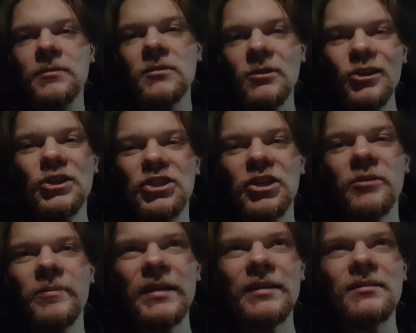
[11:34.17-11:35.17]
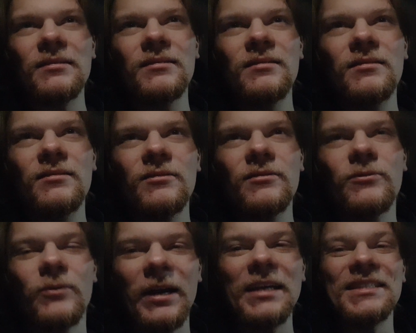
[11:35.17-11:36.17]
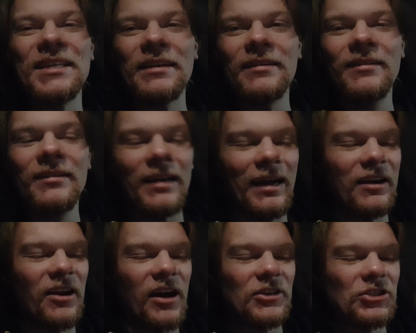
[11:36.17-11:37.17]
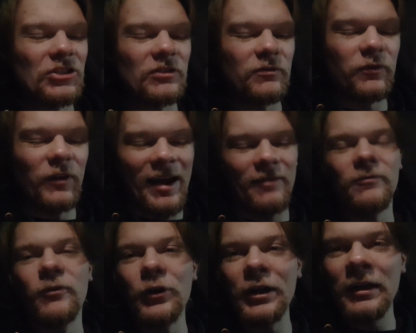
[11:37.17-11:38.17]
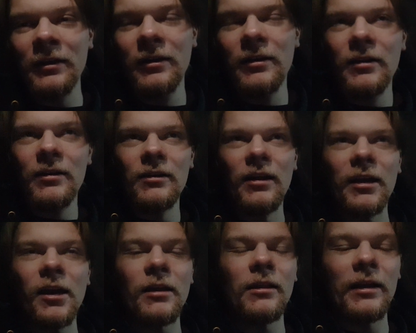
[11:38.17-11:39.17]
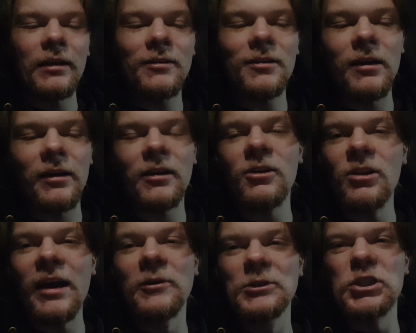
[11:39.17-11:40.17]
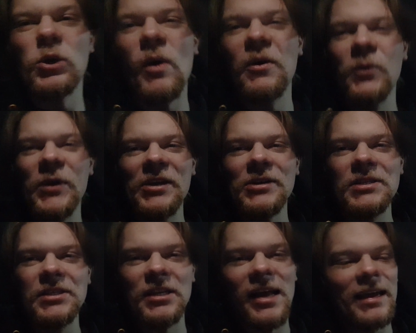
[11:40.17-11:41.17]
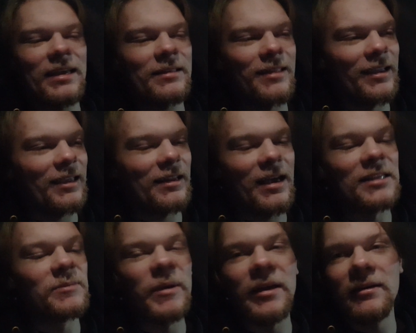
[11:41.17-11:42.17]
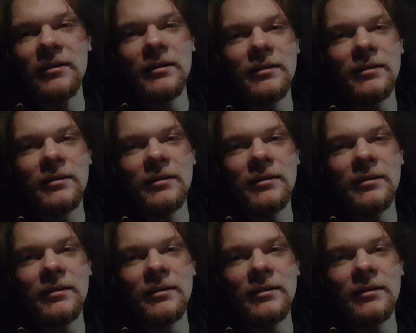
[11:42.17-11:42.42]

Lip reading: legitimate racing and not just flat footing like a clown show on wheels like it has been,